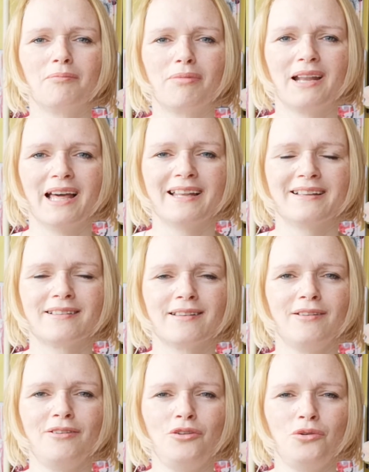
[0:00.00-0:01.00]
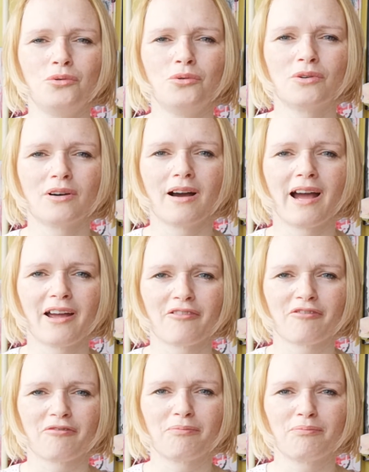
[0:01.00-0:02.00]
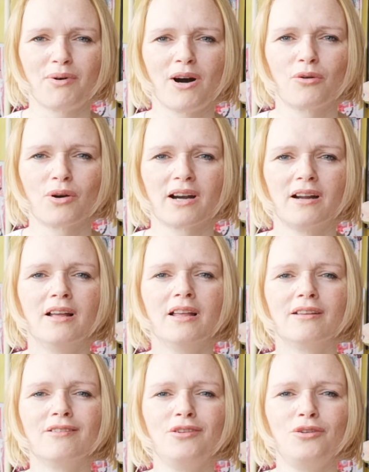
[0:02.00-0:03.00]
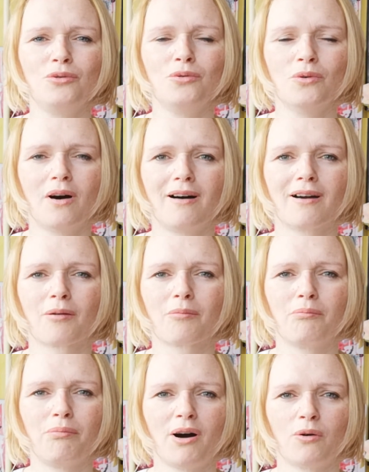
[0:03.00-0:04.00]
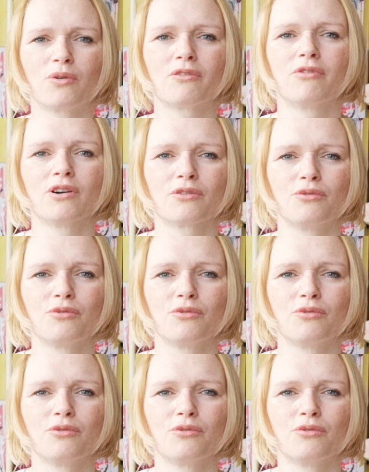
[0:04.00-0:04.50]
planet you have power you are powerful